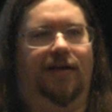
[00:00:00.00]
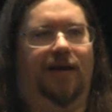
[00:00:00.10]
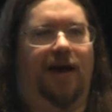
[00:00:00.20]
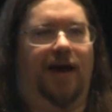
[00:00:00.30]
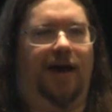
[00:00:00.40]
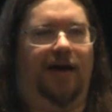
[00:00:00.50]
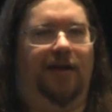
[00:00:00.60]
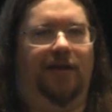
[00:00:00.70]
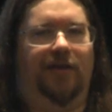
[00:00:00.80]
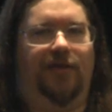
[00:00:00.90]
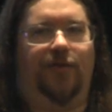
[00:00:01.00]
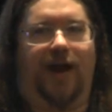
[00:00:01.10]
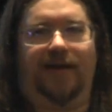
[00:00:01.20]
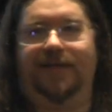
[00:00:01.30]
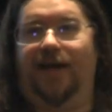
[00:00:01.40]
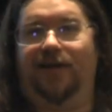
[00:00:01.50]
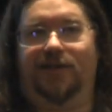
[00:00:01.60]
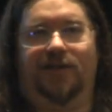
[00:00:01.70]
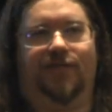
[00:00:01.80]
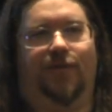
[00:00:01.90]
threat
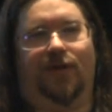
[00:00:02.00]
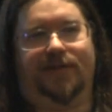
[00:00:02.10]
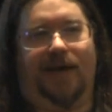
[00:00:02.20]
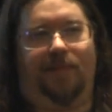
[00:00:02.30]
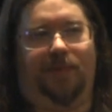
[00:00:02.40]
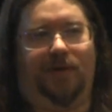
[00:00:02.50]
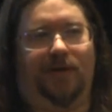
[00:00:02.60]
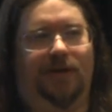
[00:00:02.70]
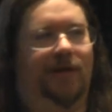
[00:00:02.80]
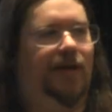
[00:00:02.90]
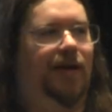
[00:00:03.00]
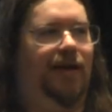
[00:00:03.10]
intelligence, for example,